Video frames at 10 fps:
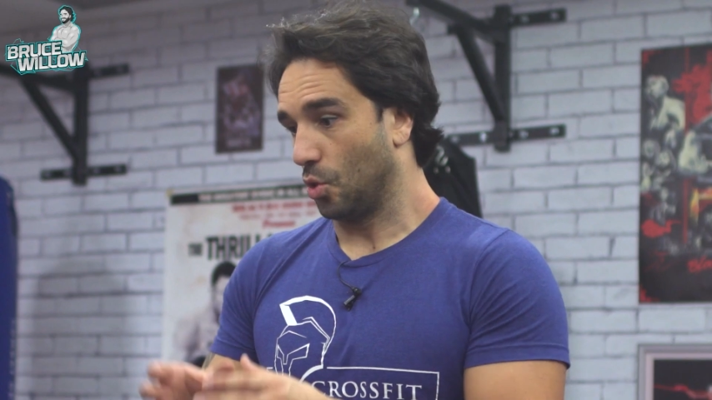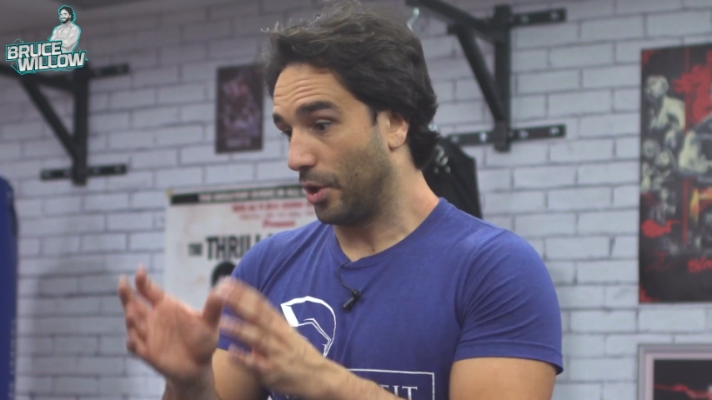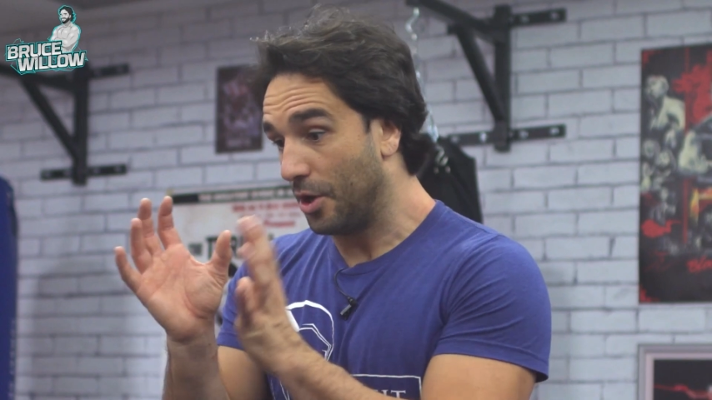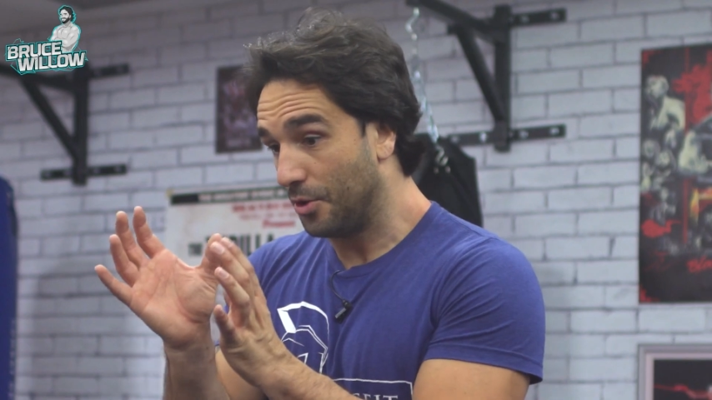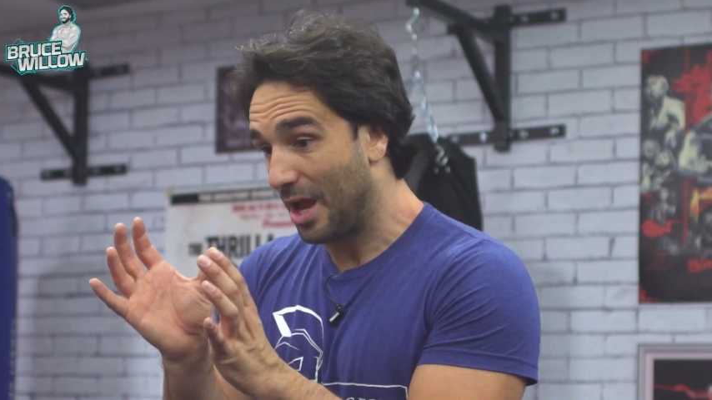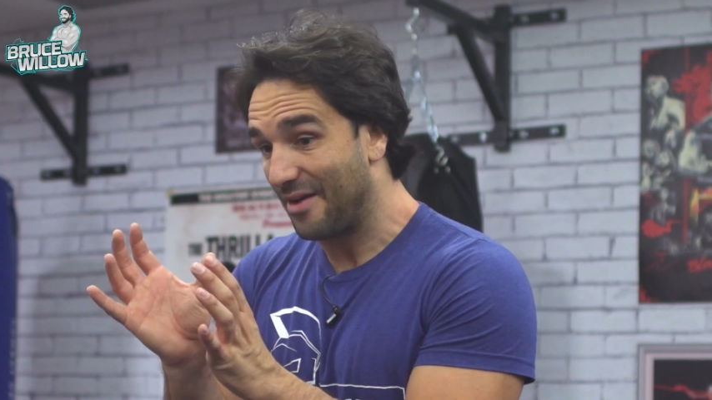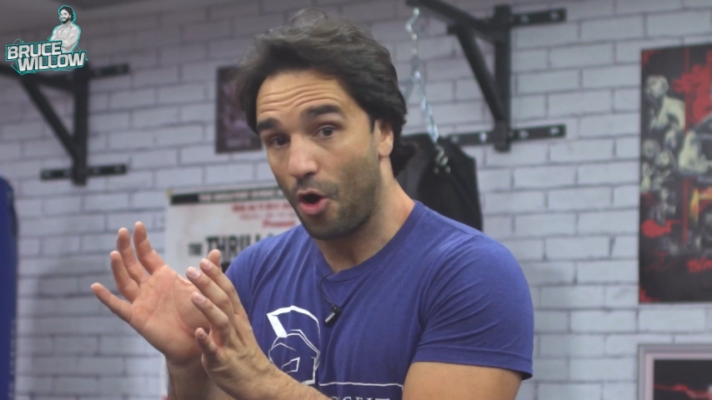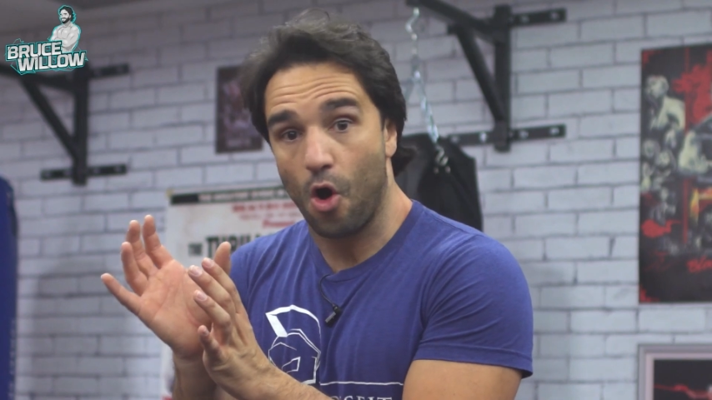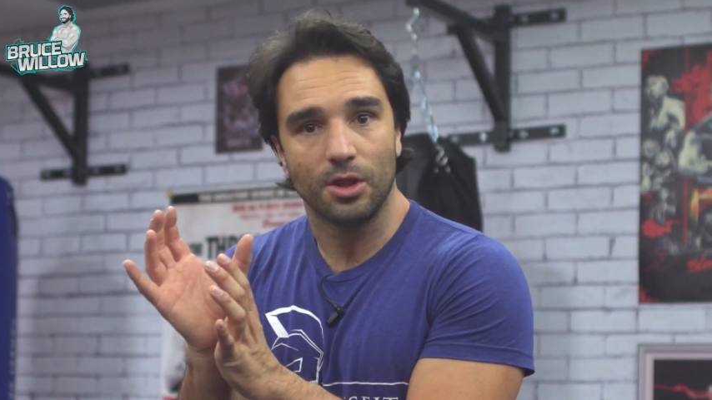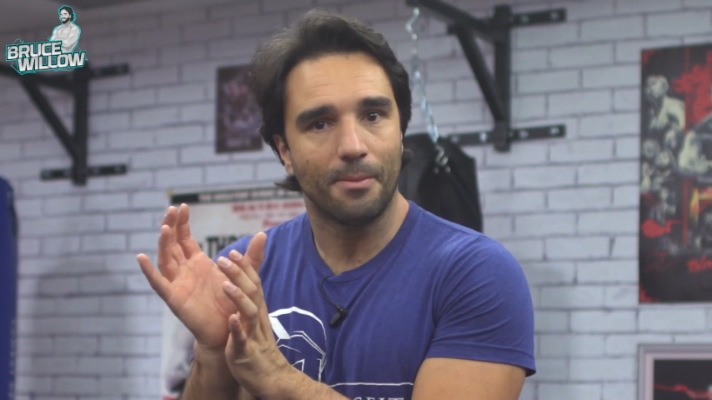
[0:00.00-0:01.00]
So here you have
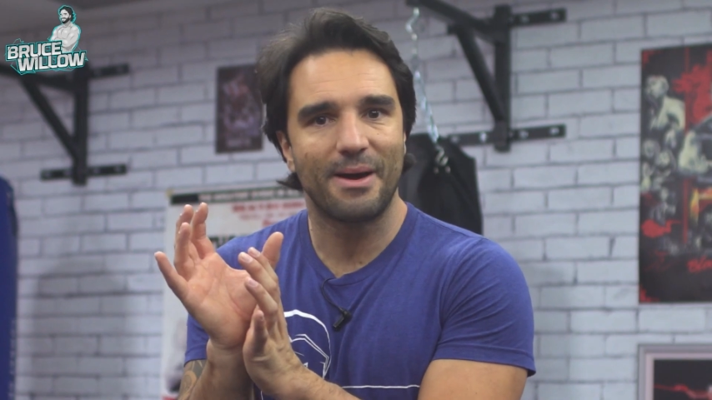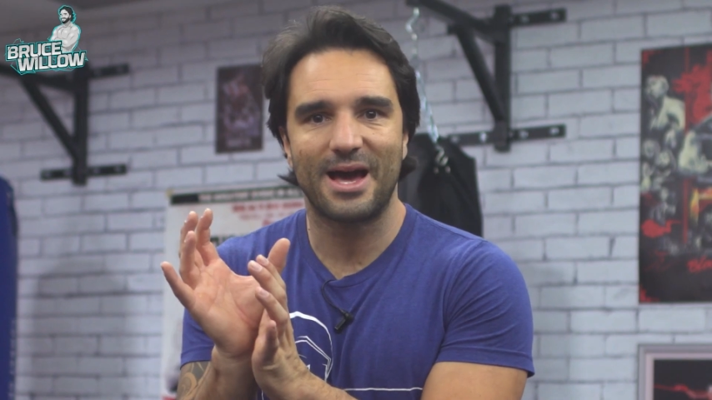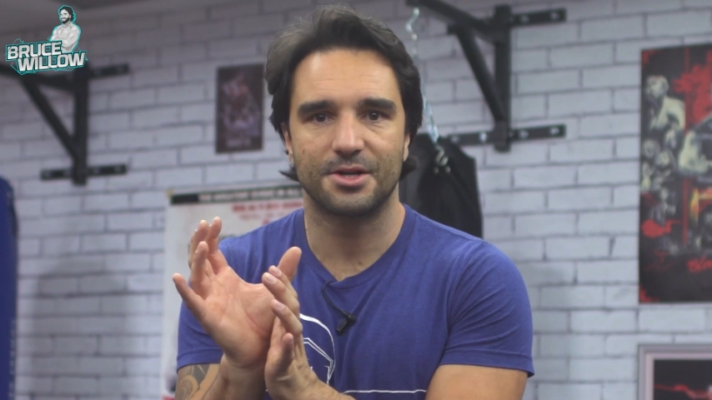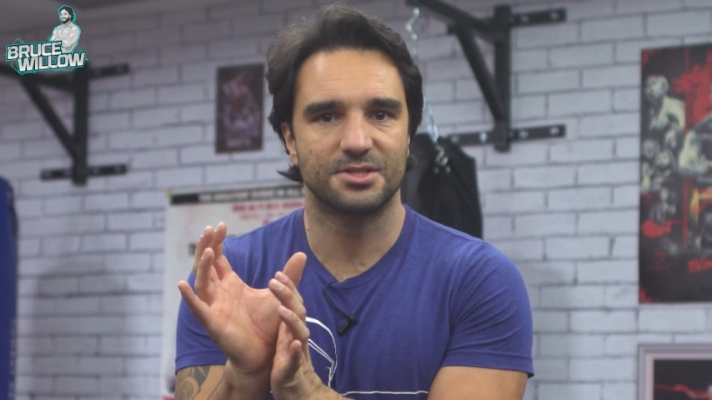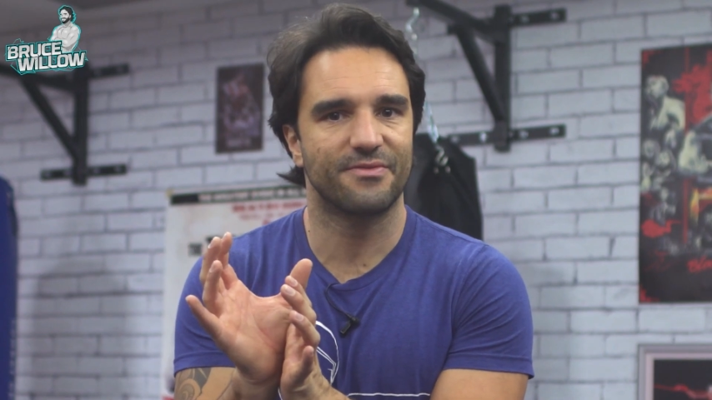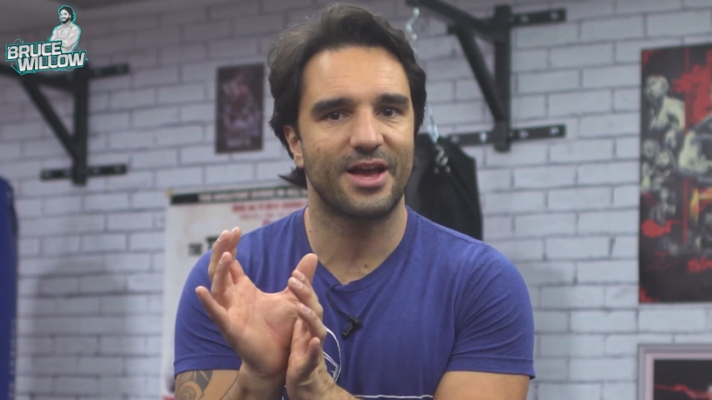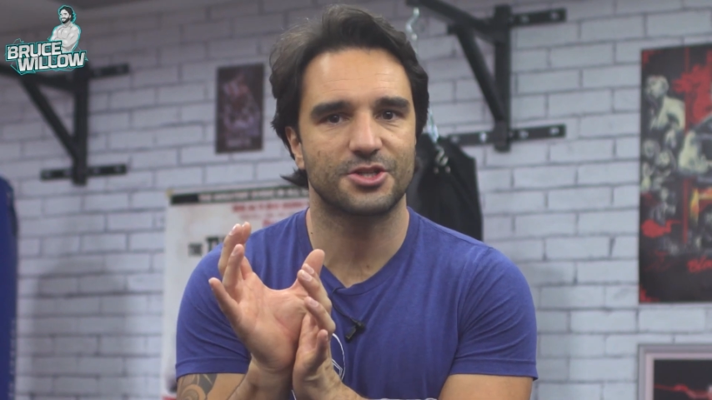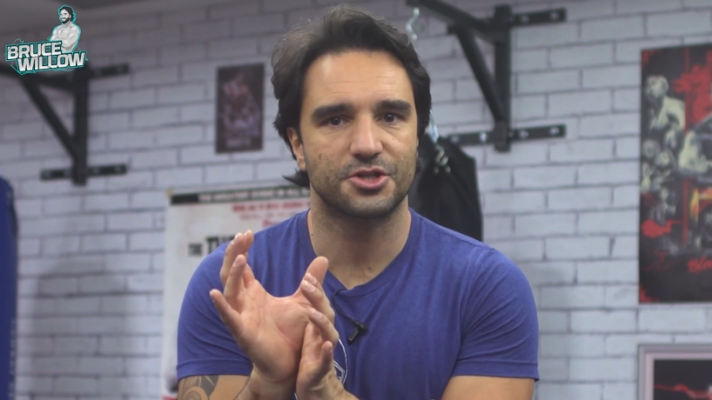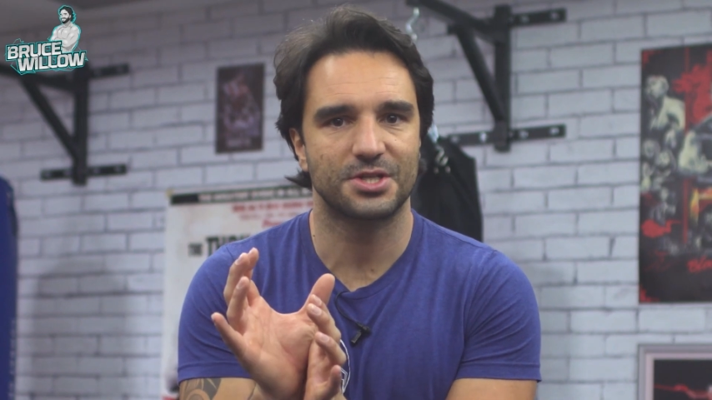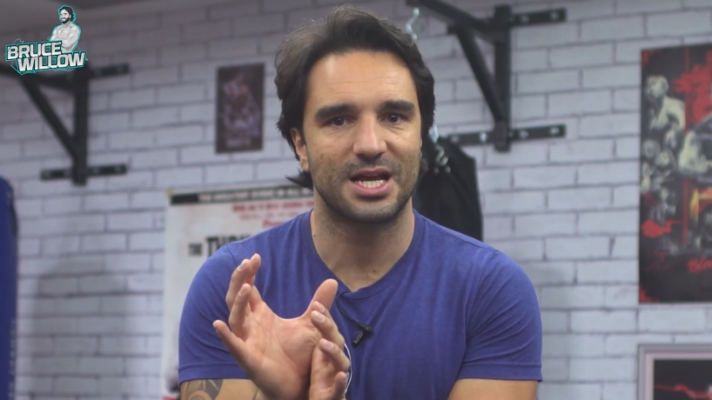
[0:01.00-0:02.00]
all the patterns of
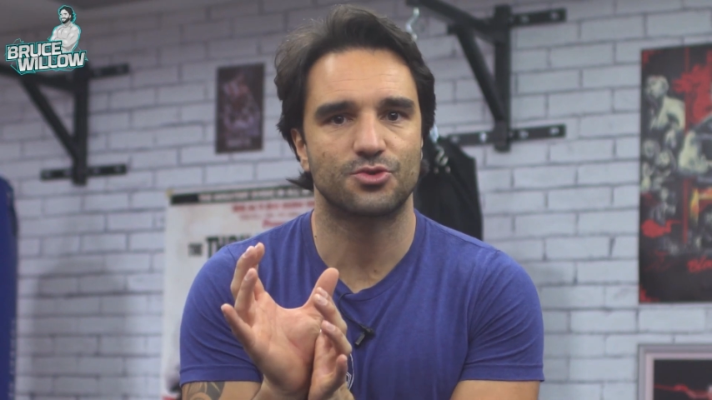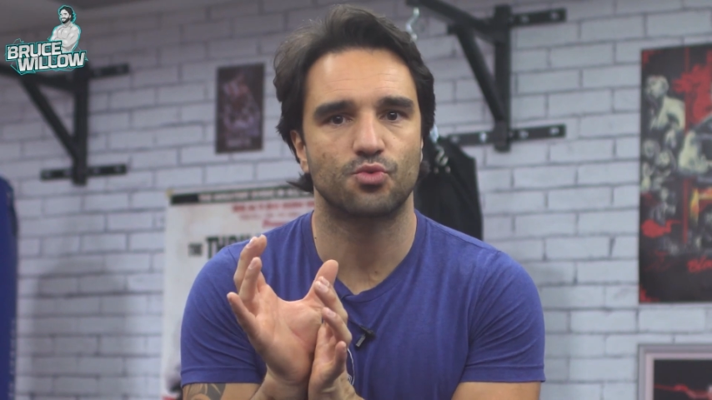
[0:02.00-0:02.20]
exercise